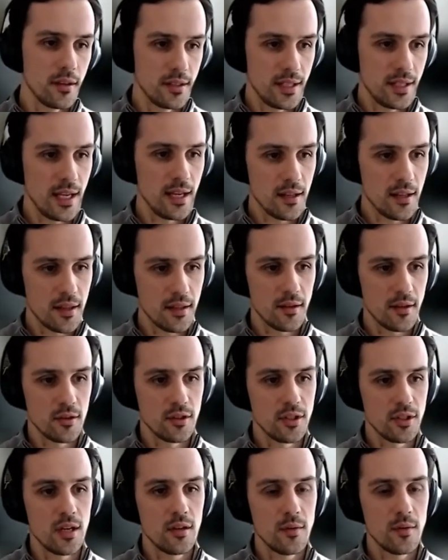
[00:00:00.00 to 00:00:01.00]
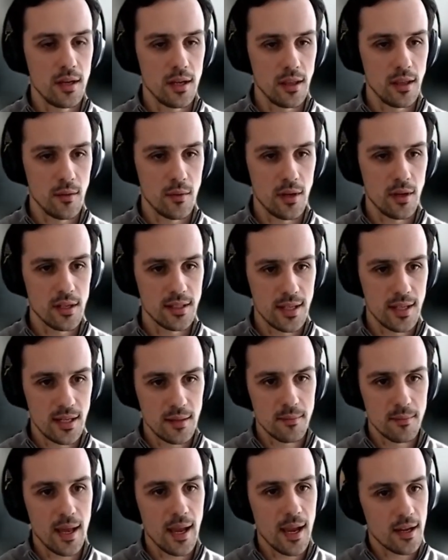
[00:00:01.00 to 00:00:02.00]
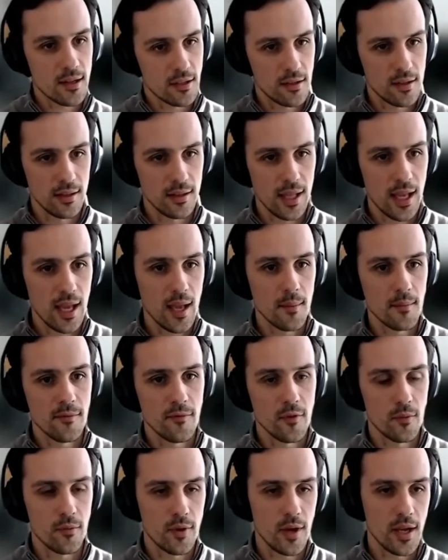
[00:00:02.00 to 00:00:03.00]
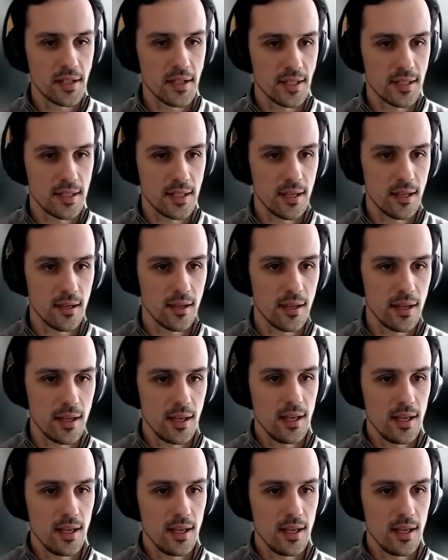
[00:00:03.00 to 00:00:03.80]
the data that they're generating, they want to send it back to the lab for processing.